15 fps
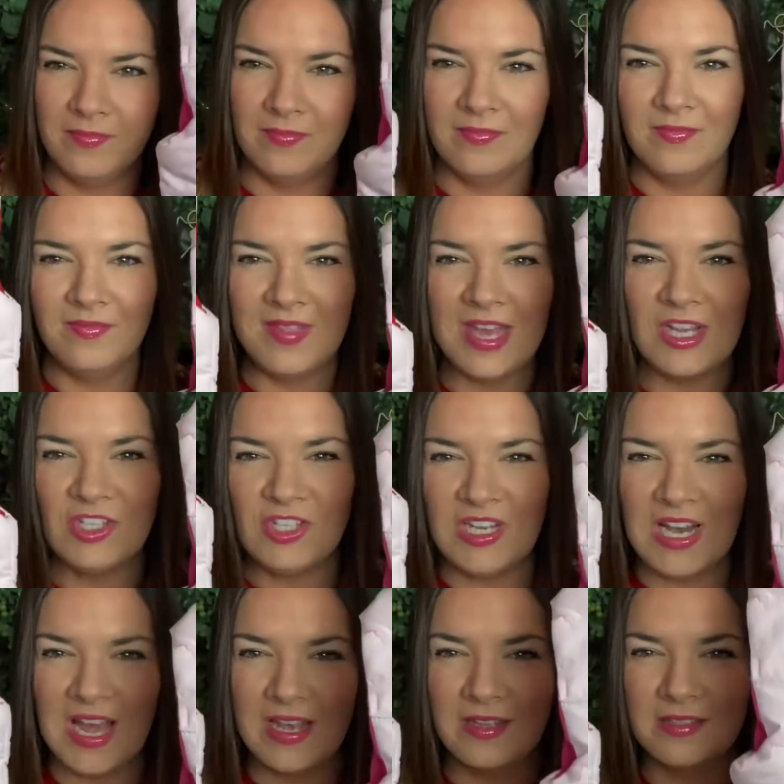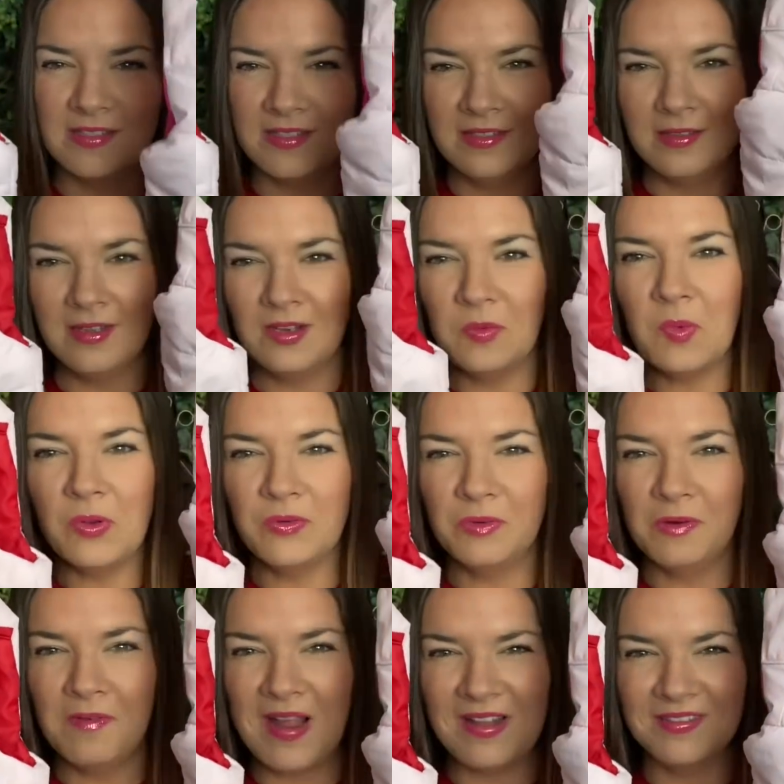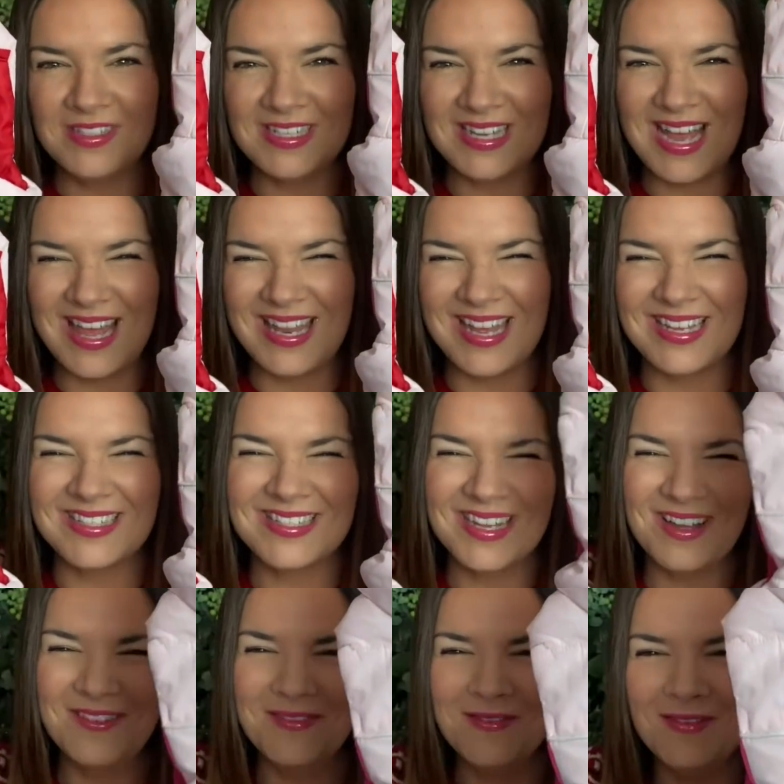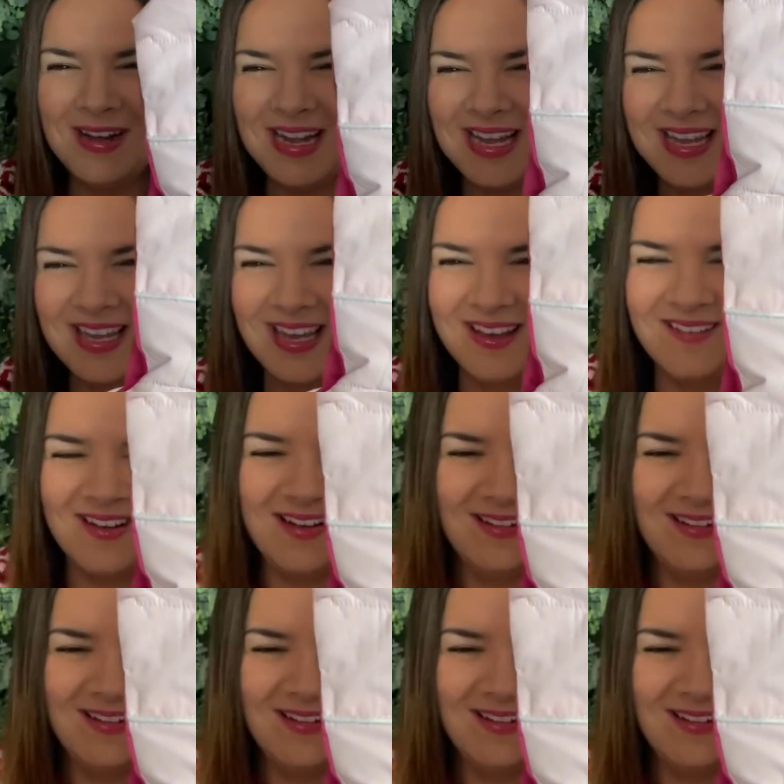their gilets and wander around together. So really cute, aren't